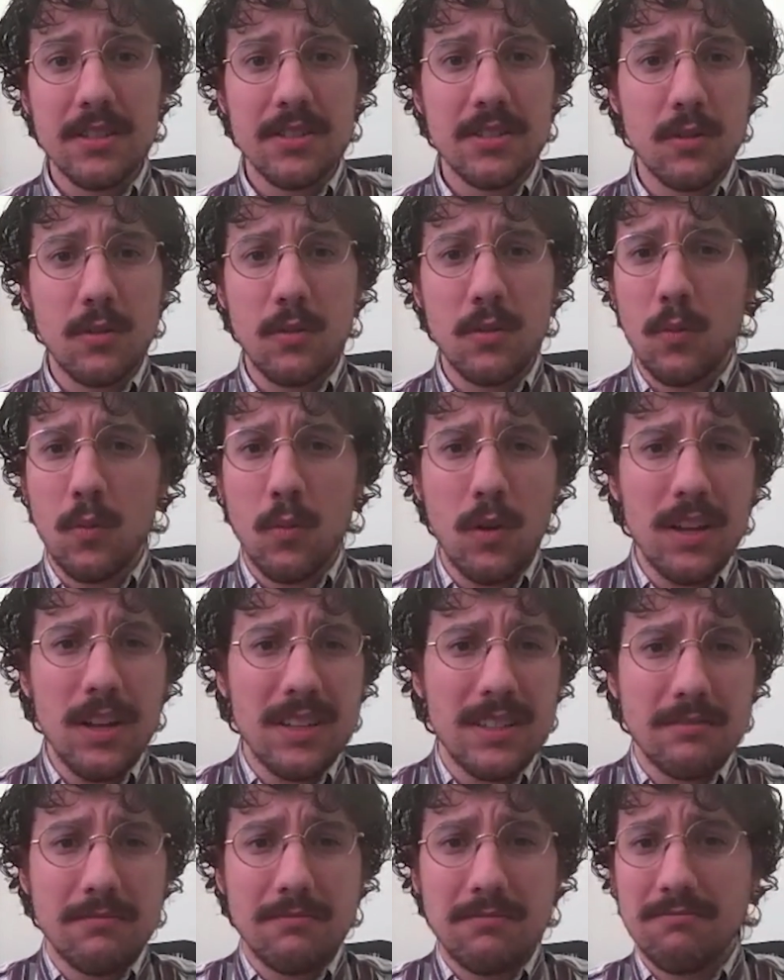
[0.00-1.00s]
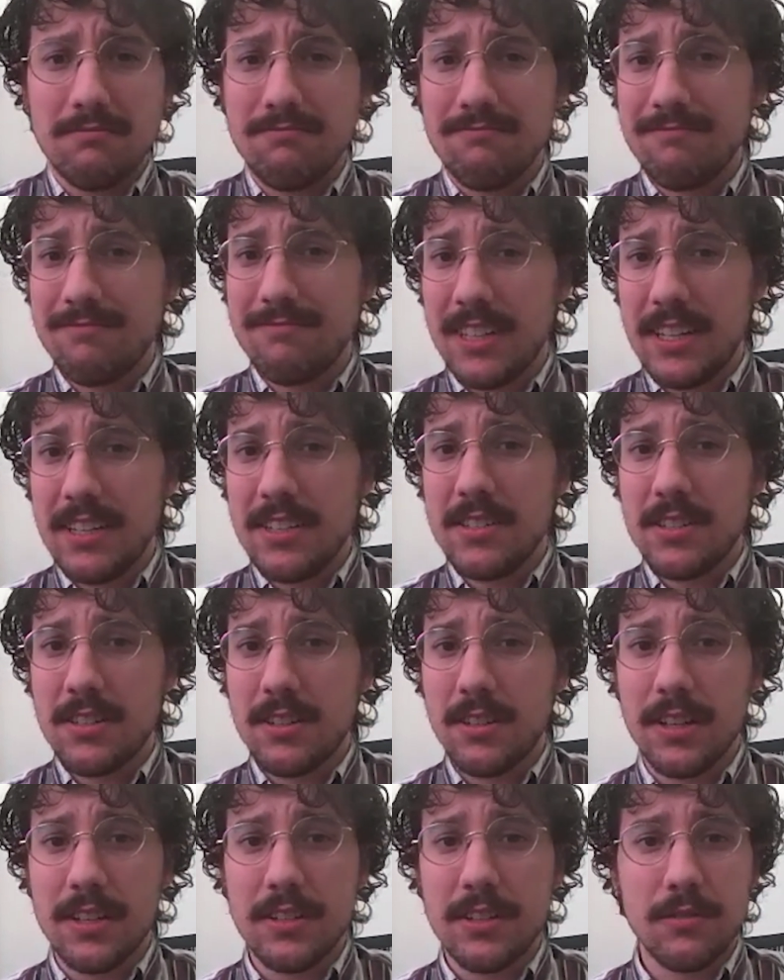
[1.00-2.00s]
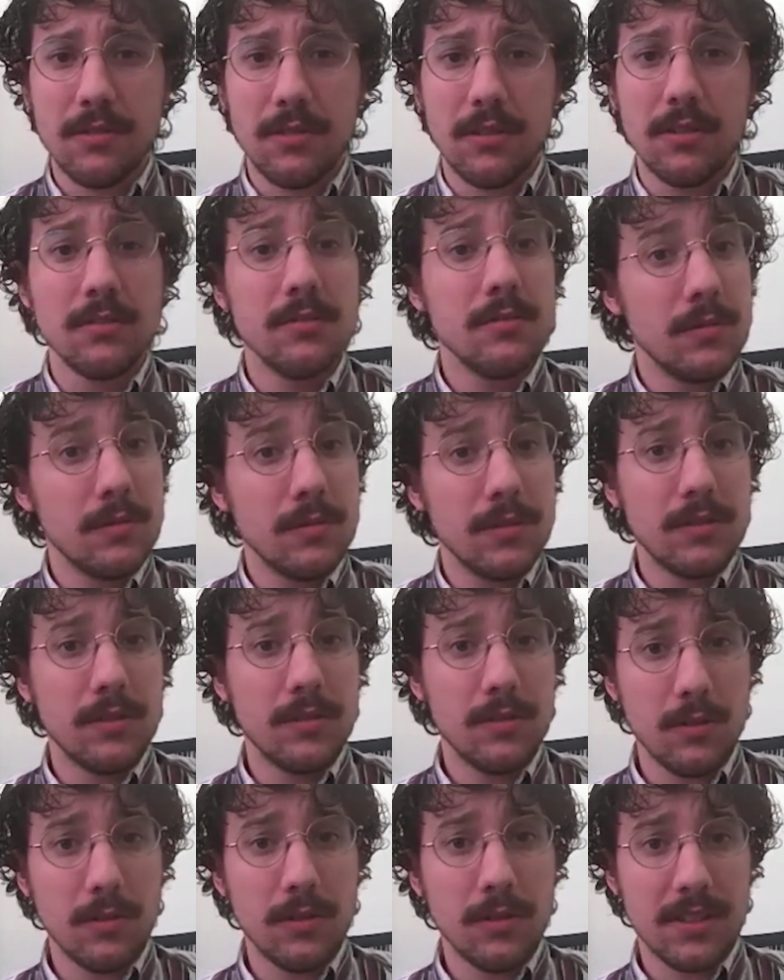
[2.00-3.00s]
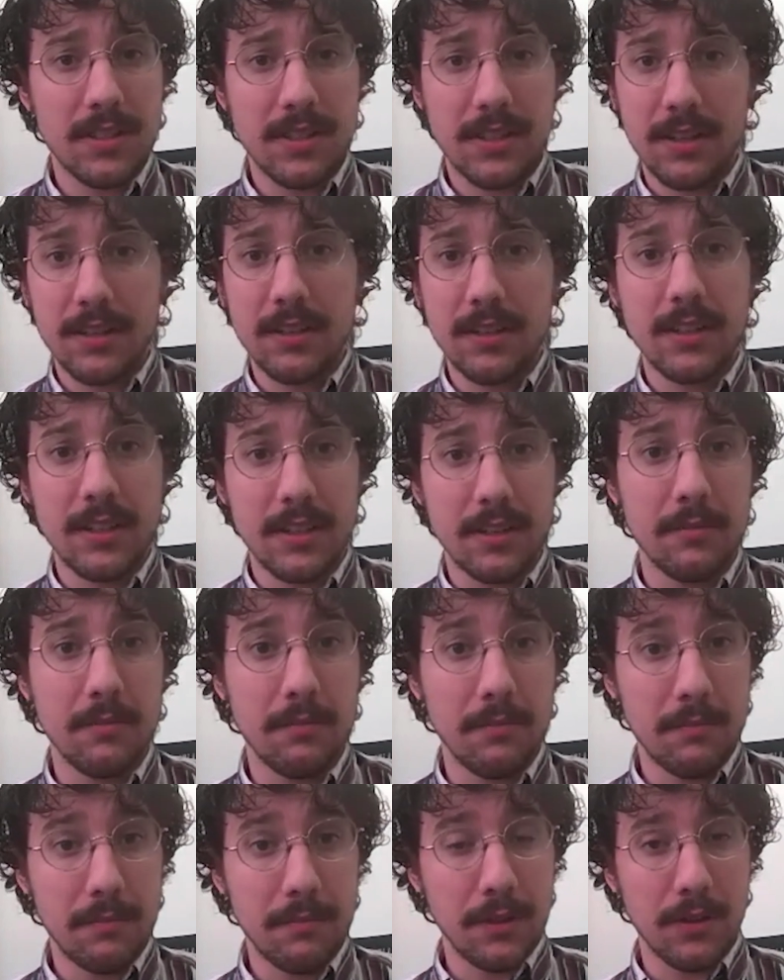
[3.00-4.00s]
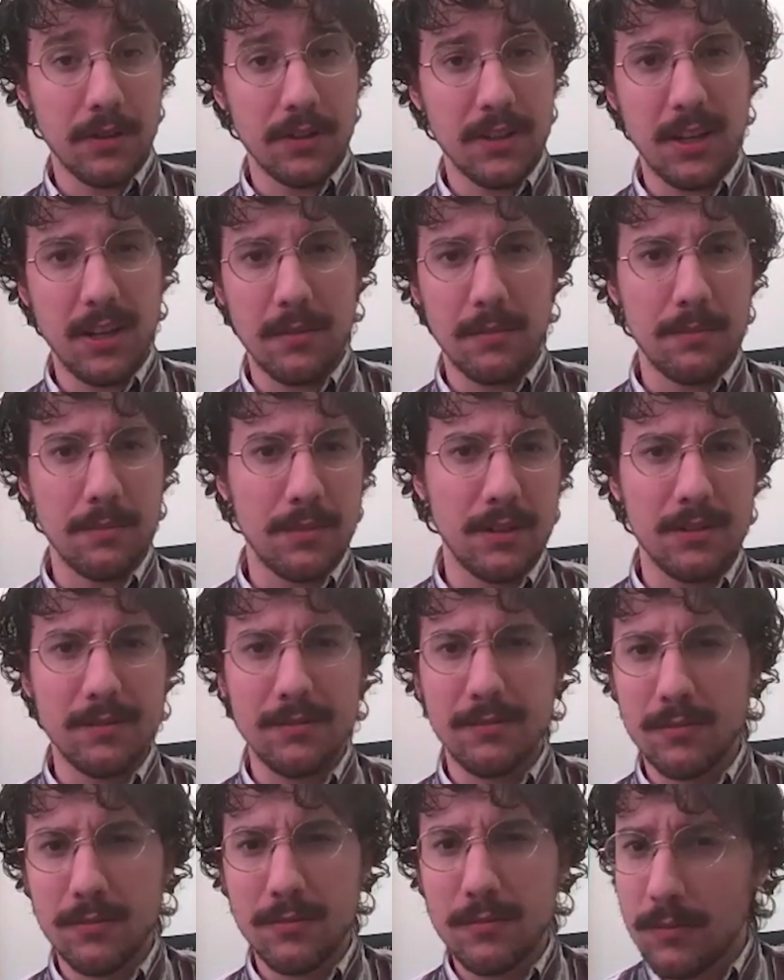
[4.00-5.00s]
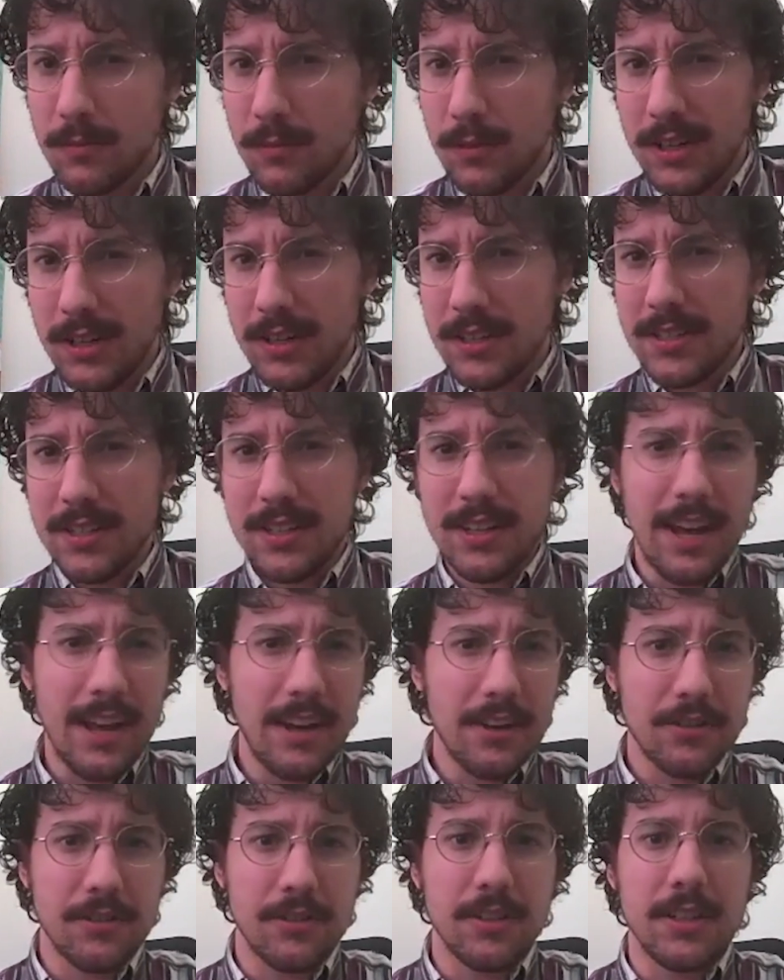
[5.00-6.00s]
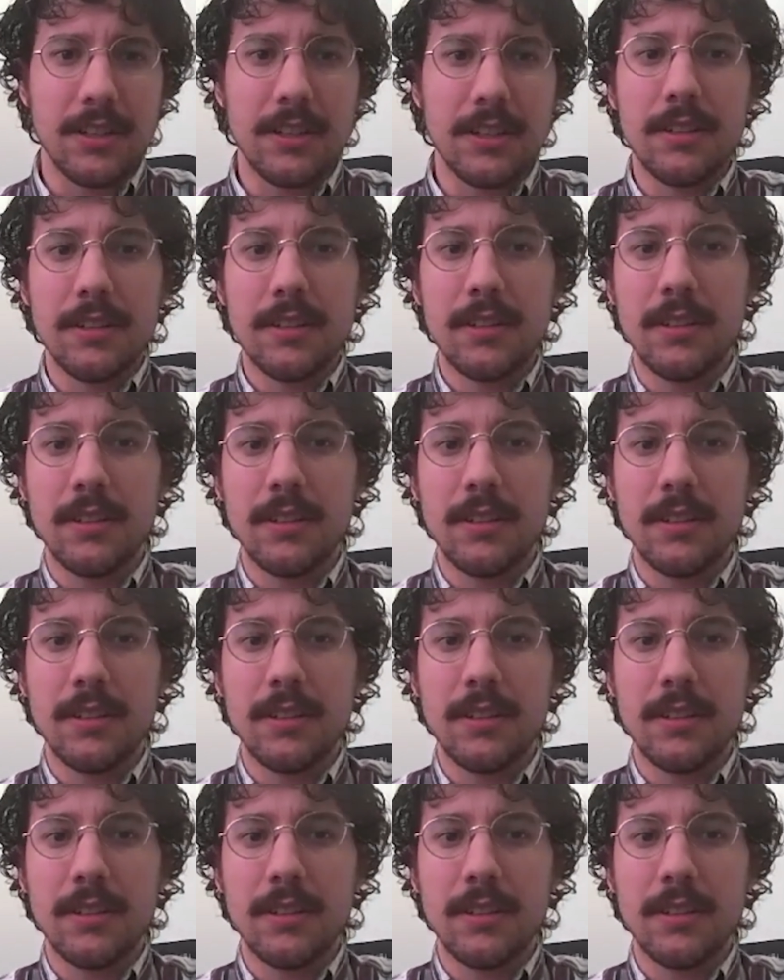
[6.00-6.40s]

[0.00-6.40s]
So what is cholesterol? You told us that it can build up, but what is it actually?